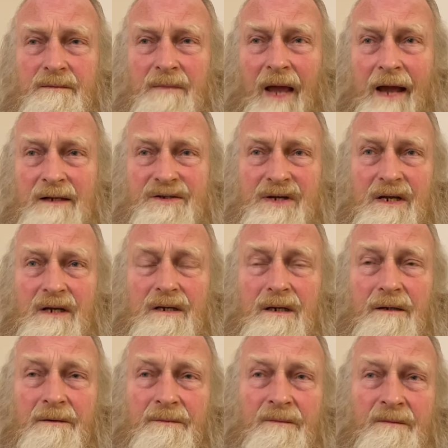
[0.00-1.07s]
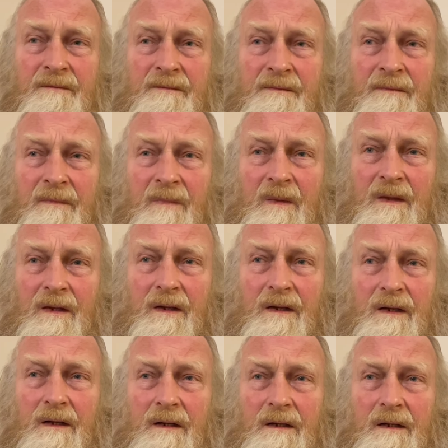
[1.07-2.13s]
As in,
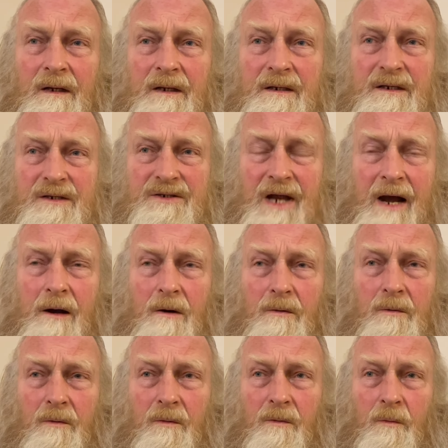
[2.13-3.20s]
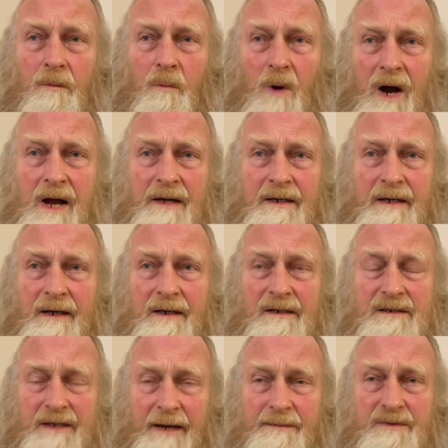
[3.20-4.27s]
it is now widely
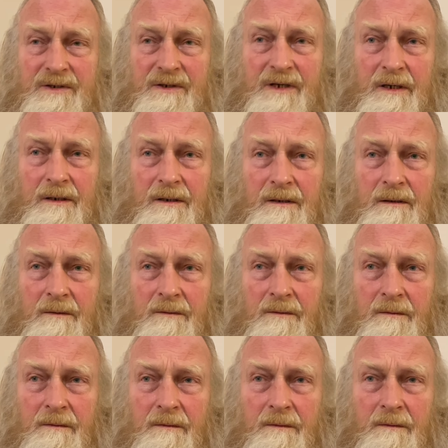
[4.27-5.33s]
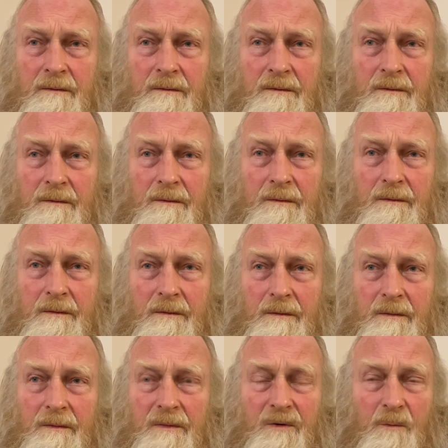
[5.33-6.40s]
accepted in
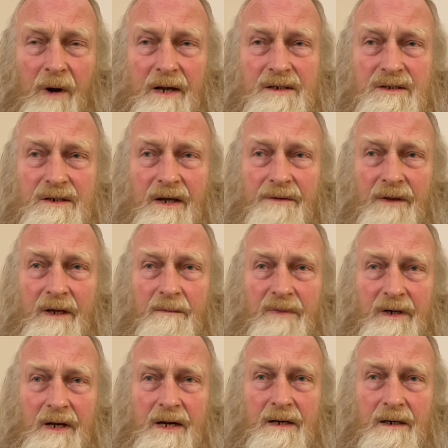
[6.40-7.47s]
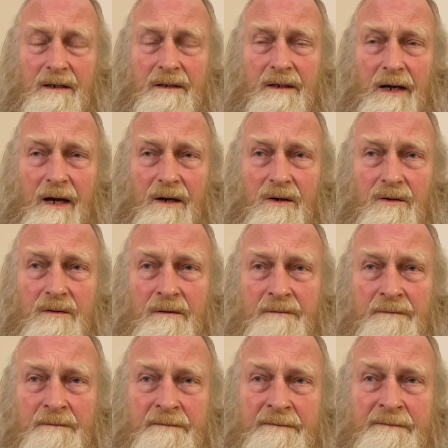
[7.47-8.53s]
the West, I think, but England now,
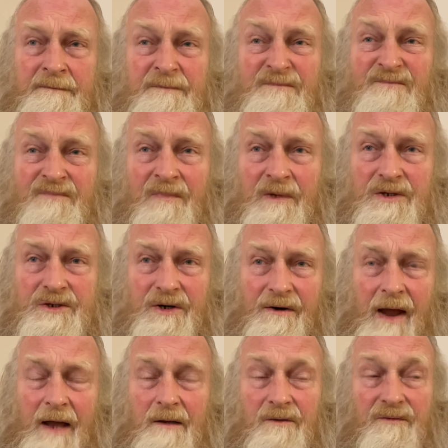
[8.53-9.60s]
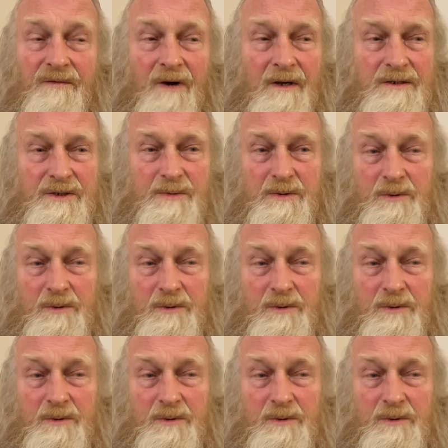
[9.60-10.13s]
Chirac of France was